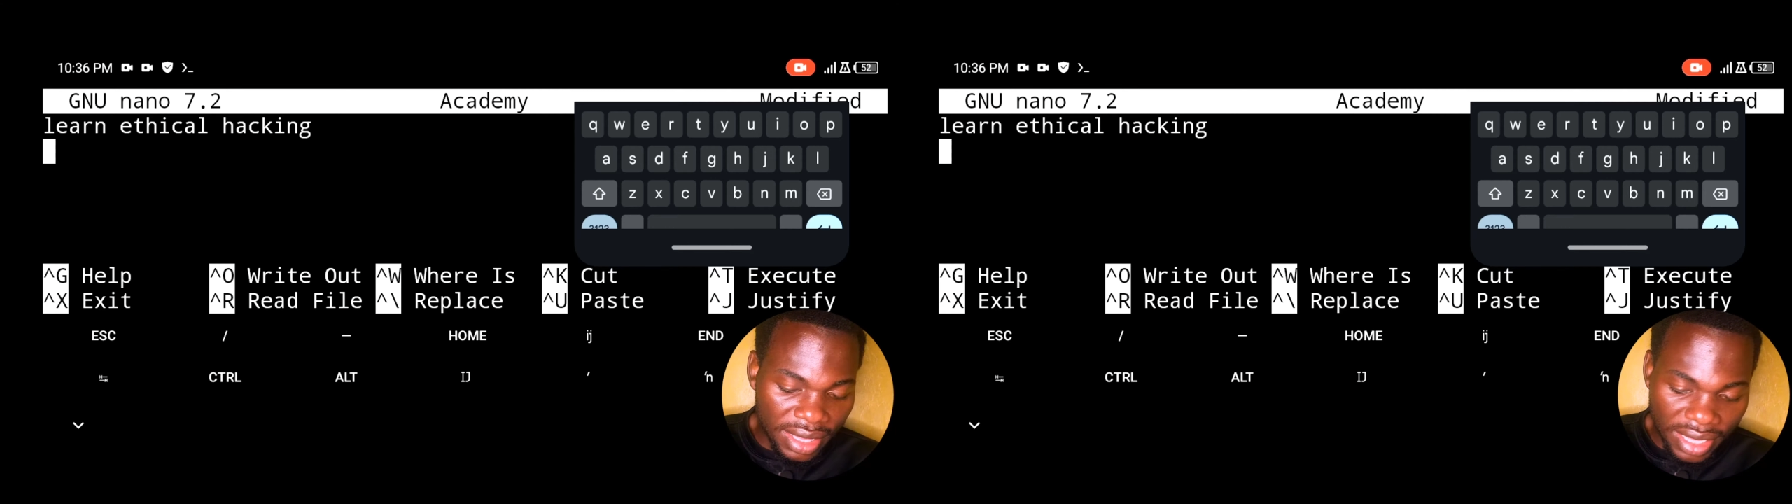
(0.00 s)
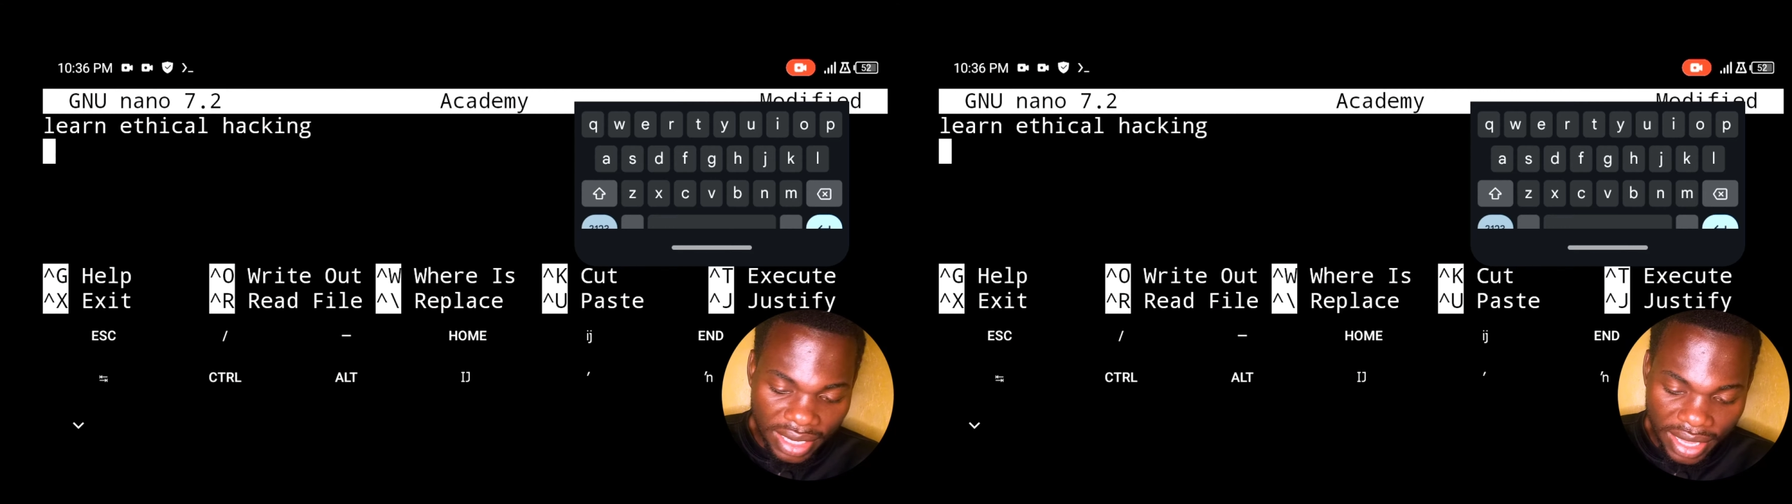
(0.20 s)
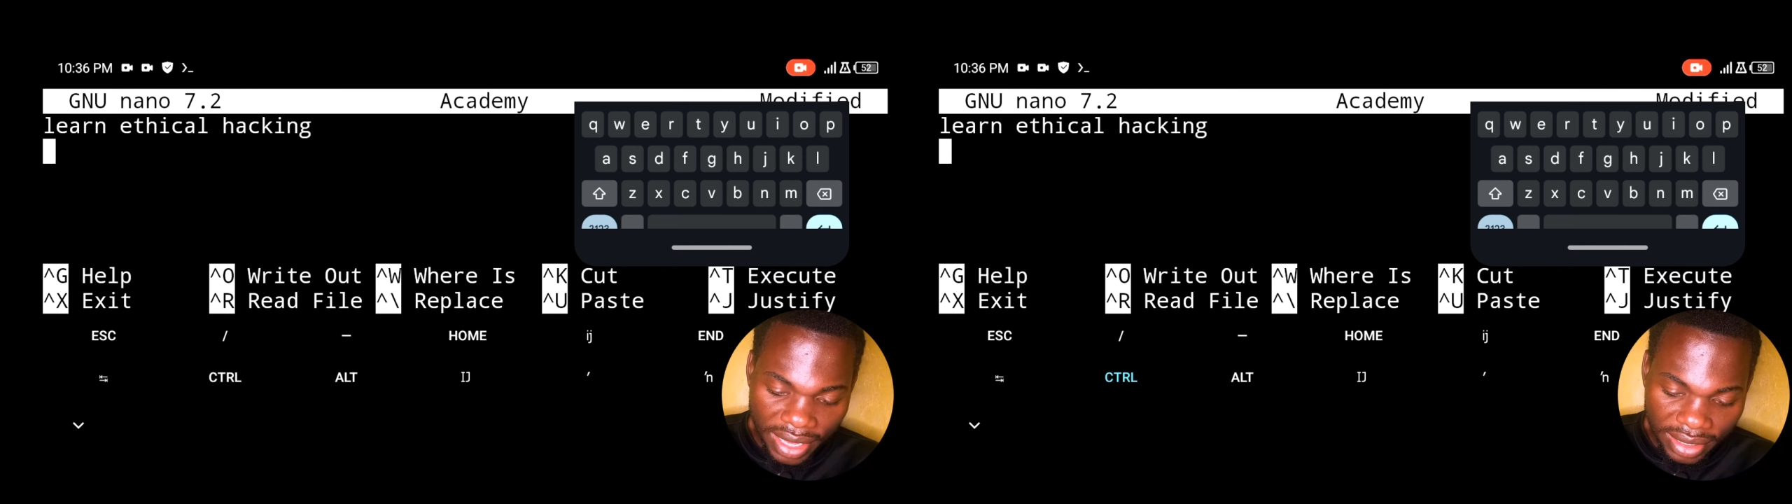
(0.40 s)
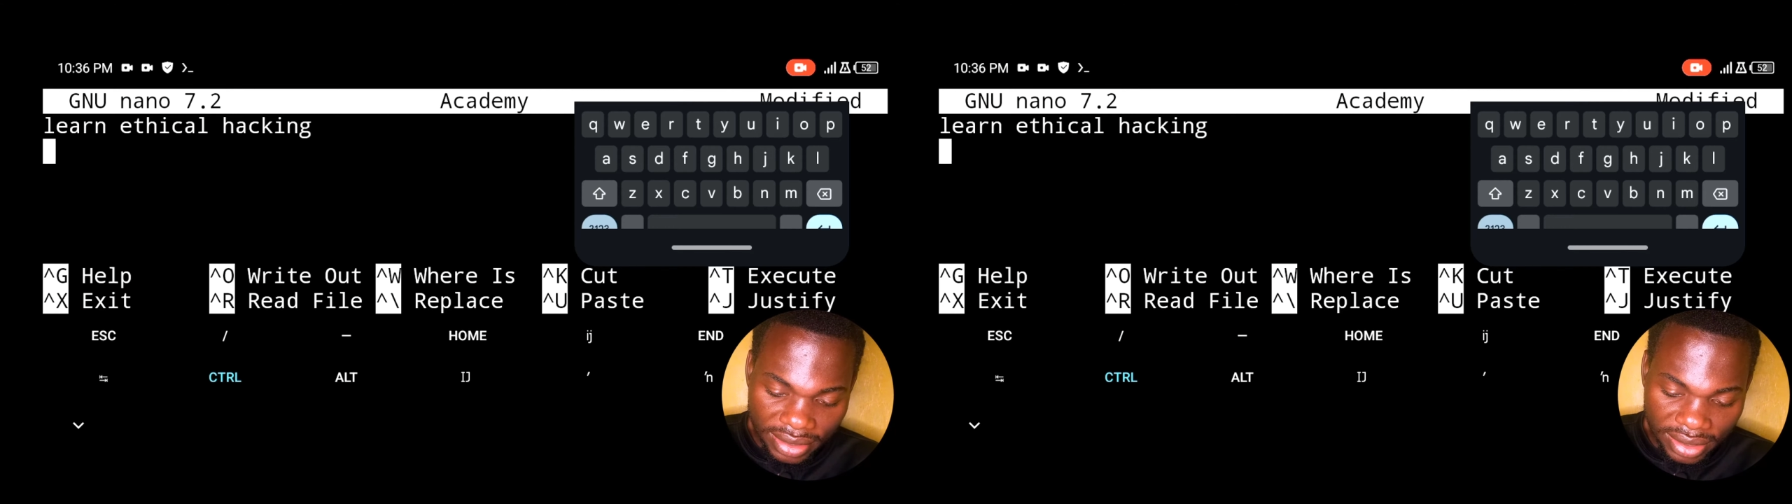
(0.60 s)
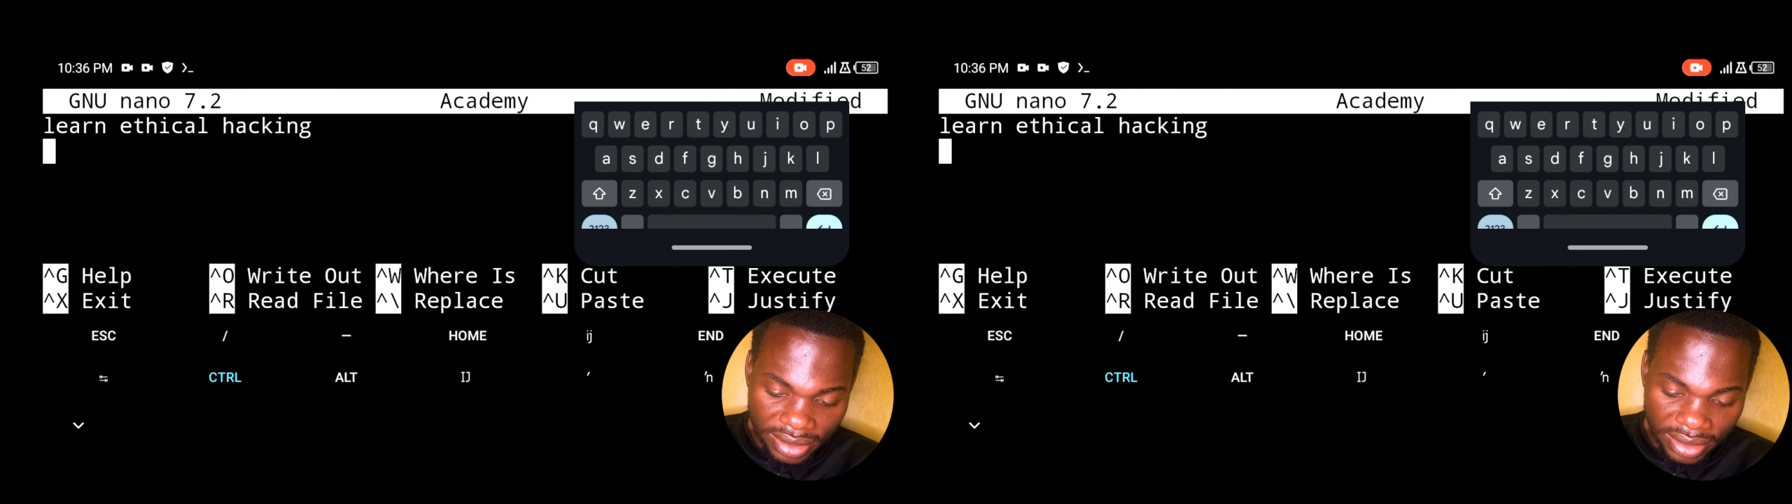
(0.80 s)
then
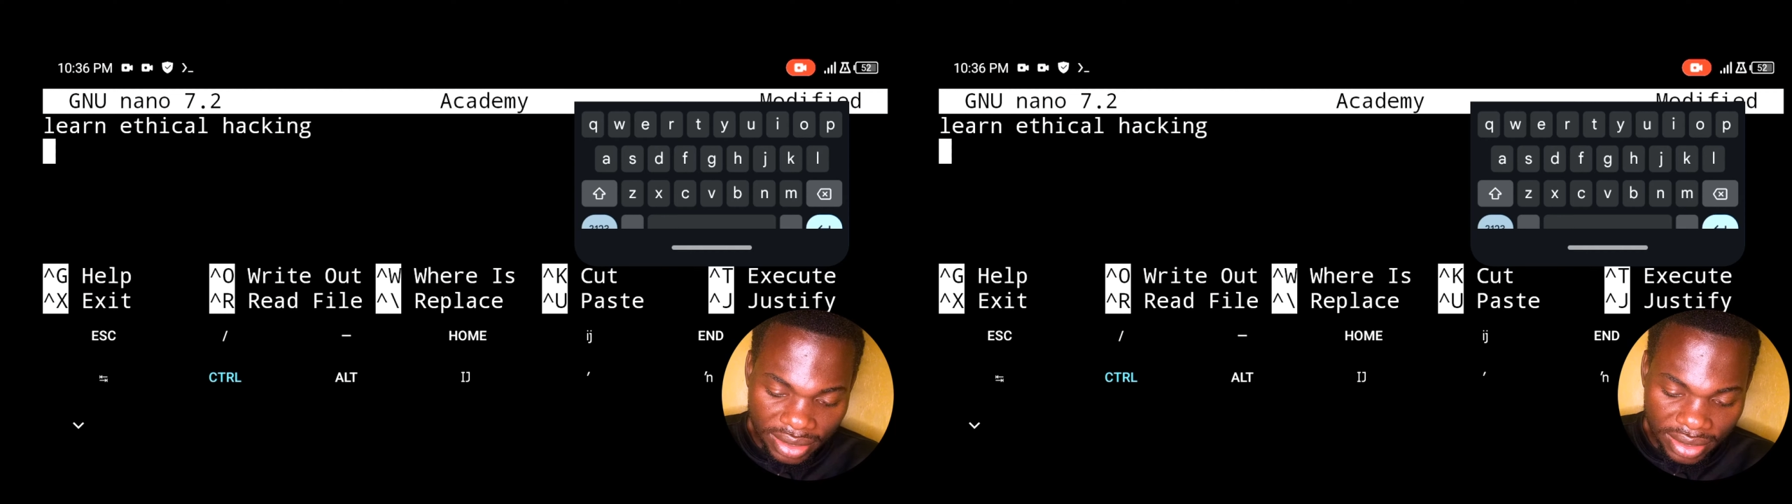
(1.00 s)
X.